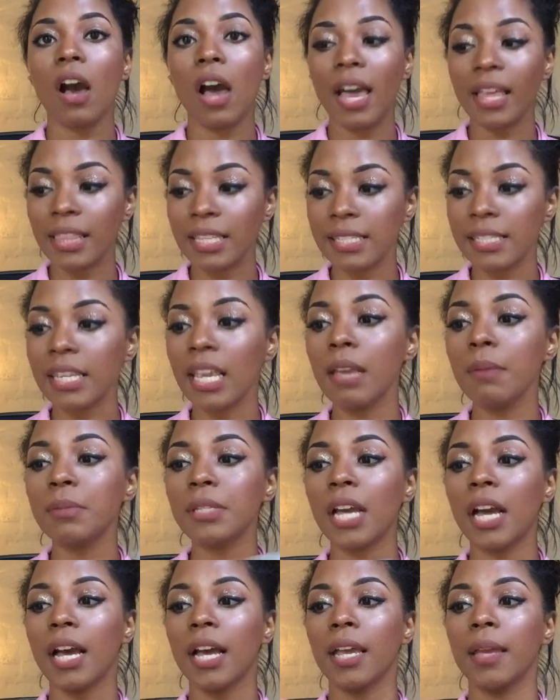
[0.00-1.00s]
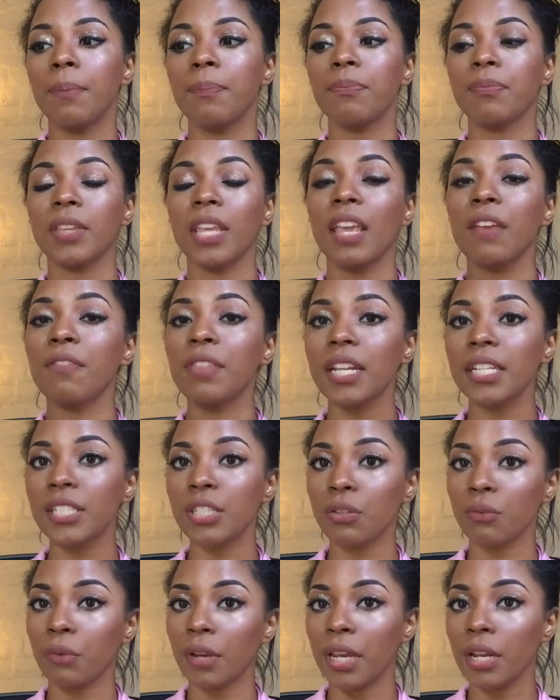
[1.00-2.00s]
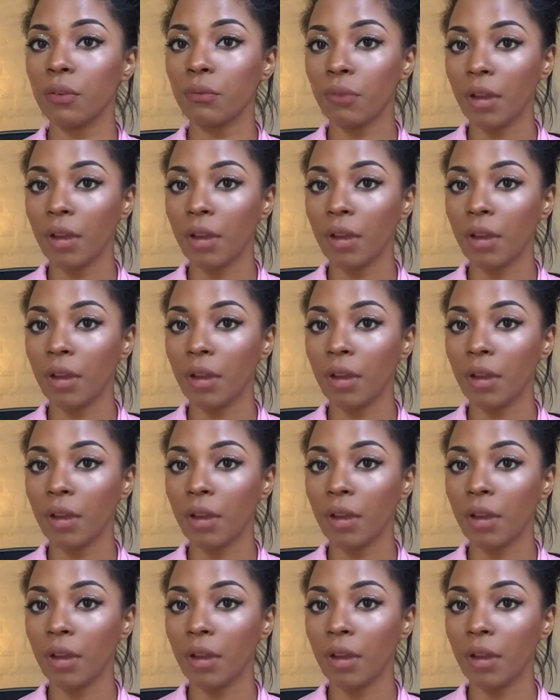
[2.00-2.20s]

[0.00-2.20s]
At the same time, if that's the right,